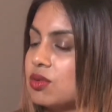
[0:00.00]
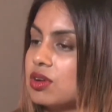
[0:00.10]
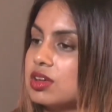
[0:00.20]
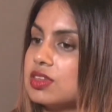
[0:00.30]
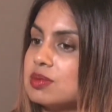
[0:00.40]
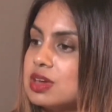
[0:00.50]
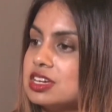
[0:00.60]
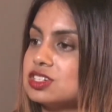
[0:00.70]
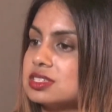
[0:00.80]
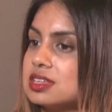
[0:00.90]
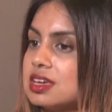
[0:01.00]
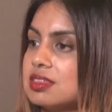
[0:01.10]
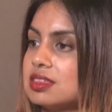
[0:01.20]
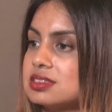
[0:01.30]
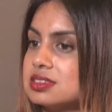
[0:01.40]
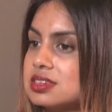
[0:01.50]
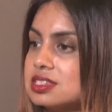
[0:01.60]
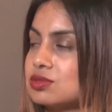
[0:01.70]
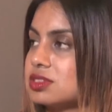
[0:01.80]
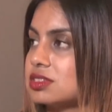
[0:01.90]
Or they may just say this is
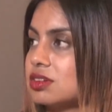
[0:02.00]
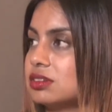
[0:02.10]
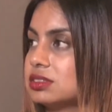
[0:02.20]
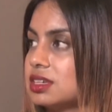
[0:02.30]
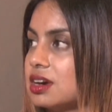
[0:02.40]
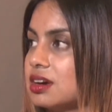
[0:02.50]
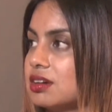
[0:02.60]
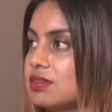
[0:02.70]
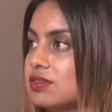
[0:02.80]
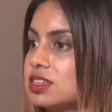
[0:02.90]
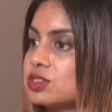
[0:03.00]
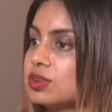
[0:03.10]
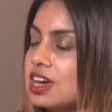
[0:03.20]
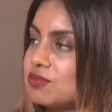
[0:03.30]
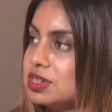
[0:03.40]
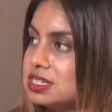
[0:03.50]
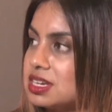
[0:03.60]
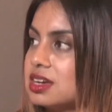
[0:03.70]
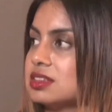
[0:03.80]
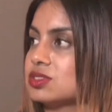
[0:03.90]
as a result of, this would have been
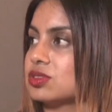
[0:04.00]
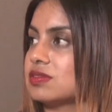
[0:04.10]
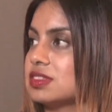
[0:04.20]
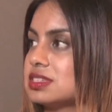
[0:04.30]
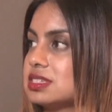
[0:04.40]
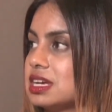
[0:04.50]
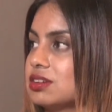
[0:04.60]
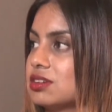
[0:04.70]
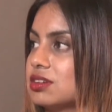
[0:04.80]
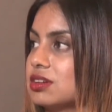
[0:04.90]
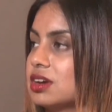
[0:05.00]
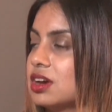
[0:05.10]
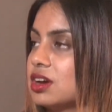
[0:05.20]
done in sort of the standard